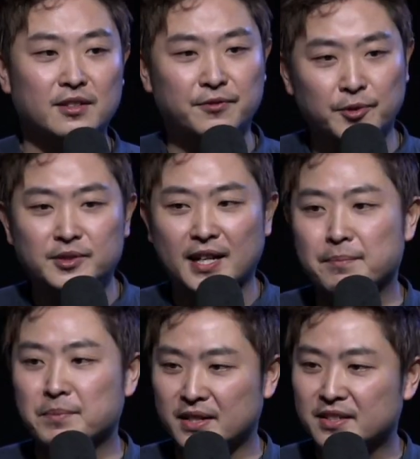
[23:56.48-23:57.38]
a full-time
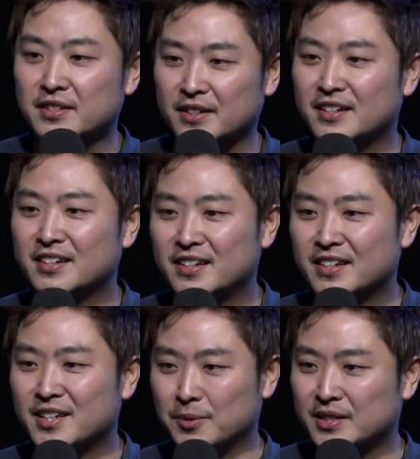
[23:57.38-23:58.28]
minister.
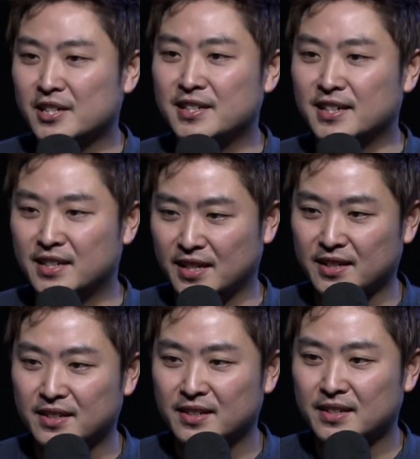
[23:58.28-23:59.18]
He was actually a
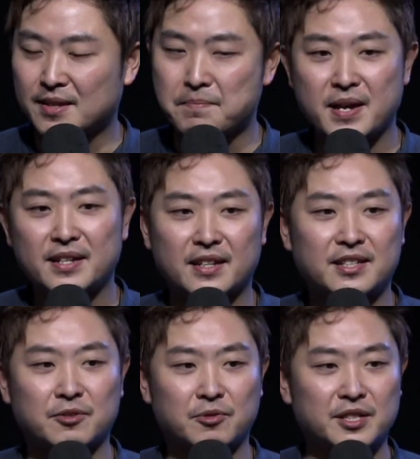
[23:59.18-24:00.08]
king. It meant that
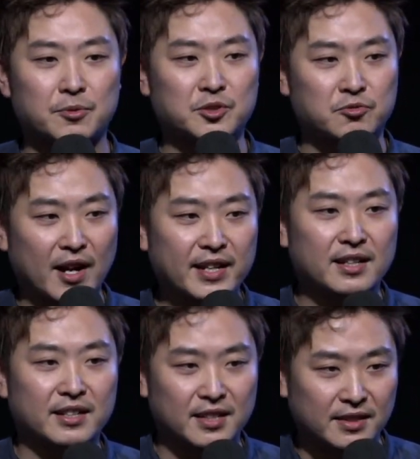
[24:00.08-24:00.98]
he was running
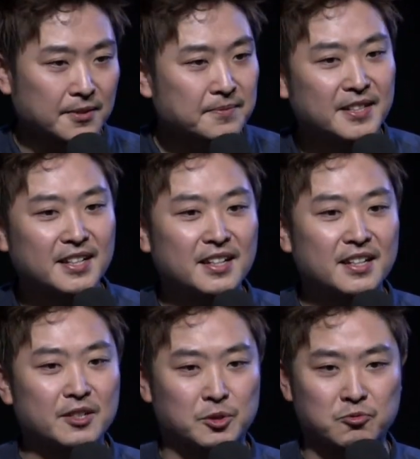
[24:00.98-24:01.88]
a kingdom.
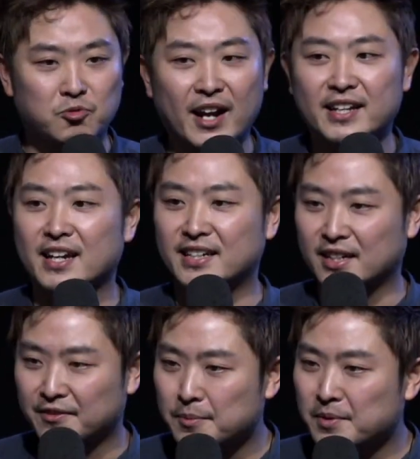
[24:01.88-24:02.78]
He was running a
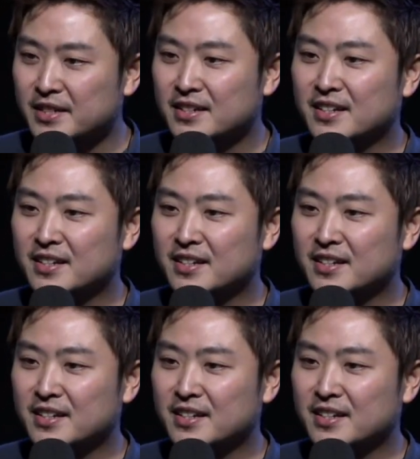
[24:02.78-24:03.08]
government.